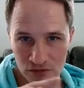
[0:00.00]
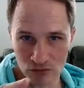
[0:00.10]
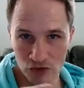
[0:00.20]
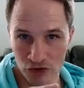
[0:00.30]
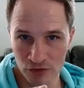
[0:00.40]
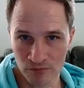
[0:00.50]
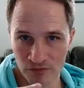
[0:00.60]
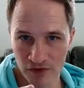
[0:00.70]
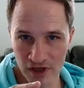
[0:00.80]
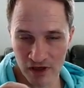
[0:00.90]
room
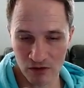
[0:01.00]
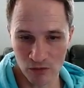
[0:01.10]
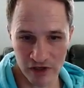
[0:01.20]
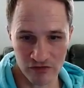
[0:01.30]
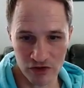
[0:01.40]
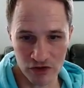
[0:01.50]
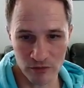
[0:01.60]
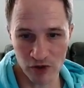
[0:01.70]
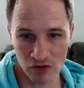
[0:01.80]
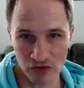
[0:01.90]
thing whenever you
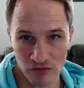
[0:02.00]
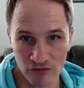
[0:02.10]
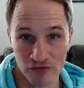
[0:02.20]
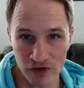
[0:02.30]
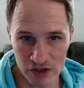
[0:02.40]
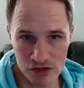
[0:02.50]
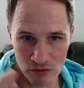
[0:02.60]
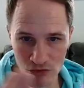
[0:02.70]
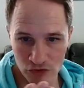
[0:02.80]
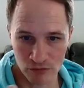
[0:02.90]
finish a
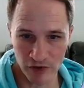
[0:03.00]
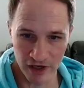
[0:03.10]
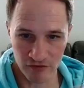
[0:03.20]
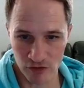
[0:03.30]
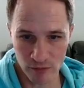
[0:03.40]
room, like if you